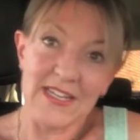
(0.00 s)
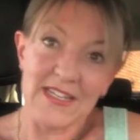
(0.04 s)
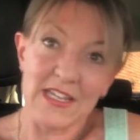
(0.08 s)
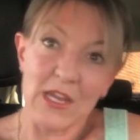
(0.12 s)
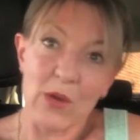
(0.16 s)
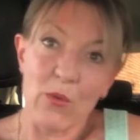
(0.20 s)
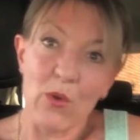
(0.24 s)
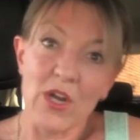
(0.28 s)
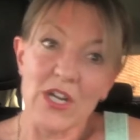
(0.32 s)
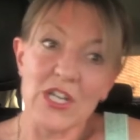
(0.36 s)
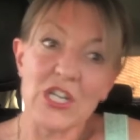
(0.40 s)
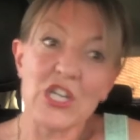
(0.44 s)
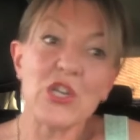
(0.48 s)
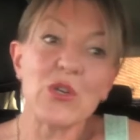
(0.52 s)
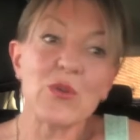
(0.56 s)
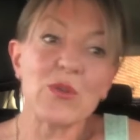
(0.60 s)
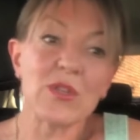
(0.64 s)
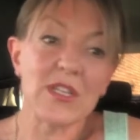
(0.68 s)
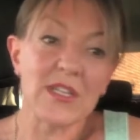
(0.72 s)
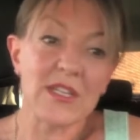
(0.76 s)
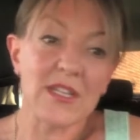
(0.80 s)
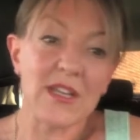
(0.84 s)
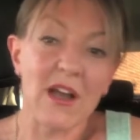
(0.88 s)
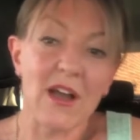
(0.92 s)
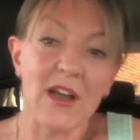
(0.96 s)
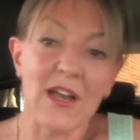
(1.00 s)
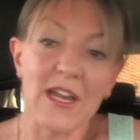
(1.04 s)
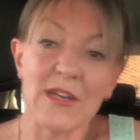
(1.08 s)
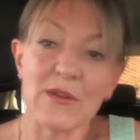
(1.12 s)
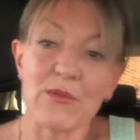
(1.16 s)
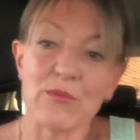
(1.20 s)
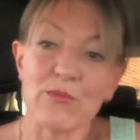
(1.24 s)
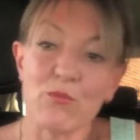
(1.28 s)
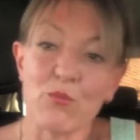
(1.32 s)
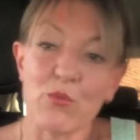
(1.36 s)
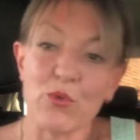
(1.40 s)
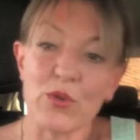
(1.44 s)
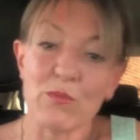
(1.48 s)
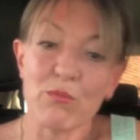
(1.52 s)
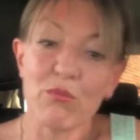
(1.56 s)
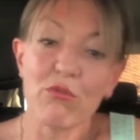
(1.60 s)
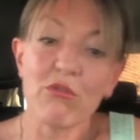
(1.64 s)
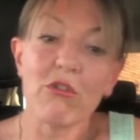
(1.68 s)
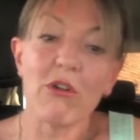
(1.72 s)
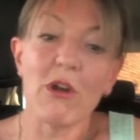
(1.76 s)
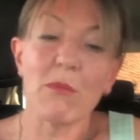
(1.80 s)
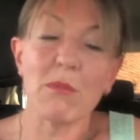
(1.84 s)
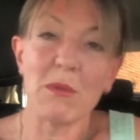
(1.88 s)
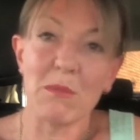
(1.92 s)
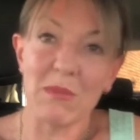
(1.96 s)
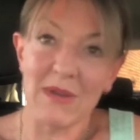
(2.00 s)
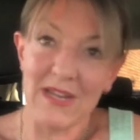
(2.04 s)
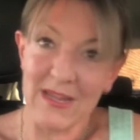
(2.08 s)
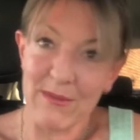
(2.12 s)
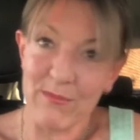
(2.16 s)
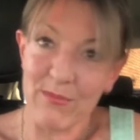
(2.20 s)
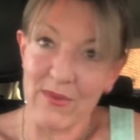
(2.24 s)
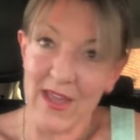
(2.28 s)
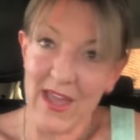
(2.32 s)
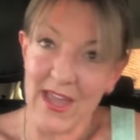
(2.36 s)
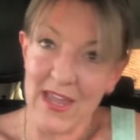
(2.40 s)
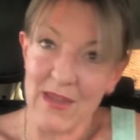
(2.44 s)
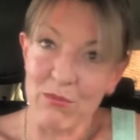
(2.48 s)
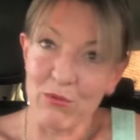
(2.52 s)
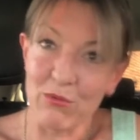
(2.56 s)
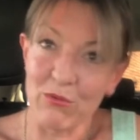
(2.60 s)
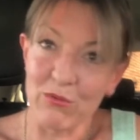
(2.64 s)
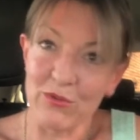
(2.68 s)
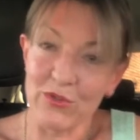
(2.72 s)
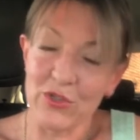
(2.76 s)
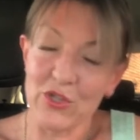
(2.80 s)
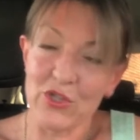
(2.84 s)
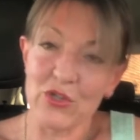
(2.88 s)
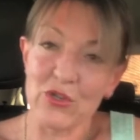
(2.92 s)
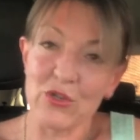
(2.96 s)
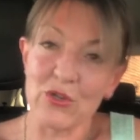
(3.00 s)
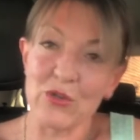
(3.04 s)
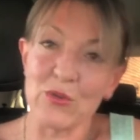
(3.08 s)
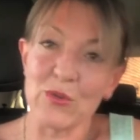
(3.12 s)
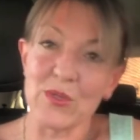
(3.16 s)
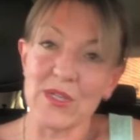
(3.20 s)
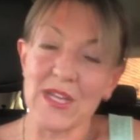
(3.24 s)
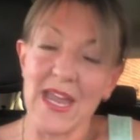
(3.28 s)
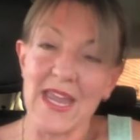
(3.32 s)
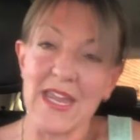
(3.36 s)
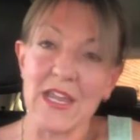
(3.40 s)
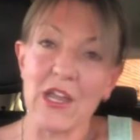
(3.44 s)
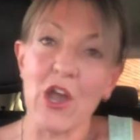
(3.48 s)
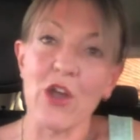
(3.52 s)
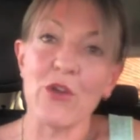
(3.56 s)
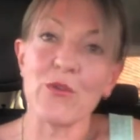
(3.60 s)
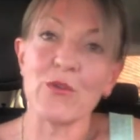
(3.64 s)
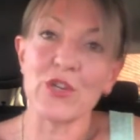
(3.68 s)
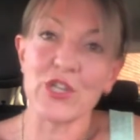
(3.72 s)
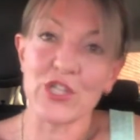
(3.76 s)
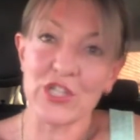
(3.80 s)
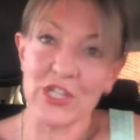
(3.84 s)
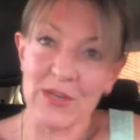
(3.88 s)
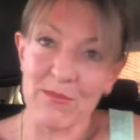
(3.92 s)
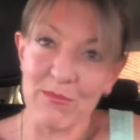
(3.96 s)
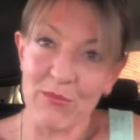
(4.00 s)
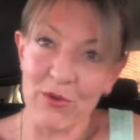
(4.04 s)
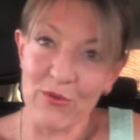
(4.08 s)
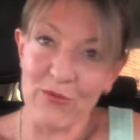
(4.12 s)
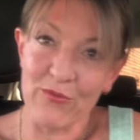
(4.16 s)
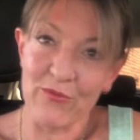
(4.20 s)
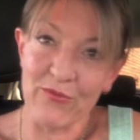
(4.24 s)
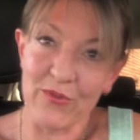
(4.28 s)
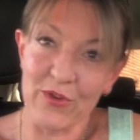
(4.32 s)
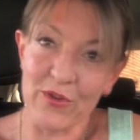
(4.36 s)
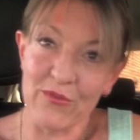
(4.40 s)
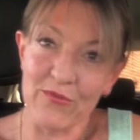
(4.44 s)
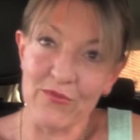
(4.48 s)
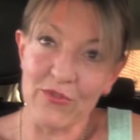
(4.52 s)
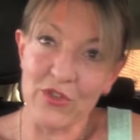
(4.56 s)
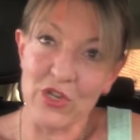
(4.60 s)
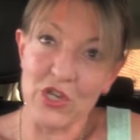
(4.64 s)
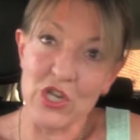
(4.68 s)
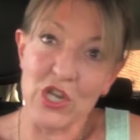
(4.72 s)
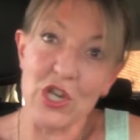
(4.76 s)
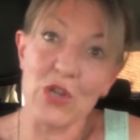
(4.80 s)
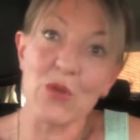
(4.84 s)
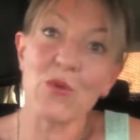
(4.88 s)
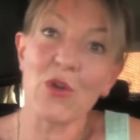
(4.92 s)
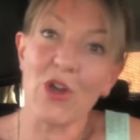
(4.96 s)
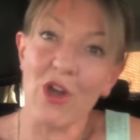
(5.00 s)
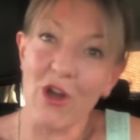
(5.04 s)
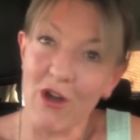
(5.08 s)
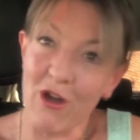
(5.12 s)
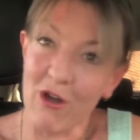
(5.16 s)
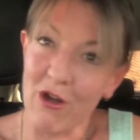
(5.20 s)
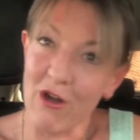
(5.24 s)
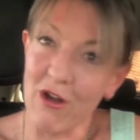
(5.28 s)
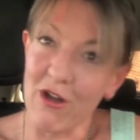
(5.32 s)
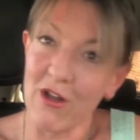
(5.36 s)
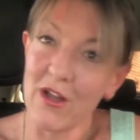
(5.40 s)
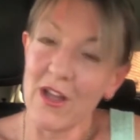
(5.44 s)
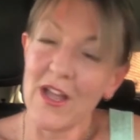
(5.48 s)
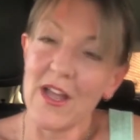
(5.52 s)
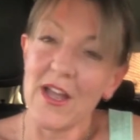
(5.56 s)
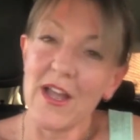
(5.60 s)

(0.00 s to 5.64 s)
so I knew that I would probably be able to take ownership of the new car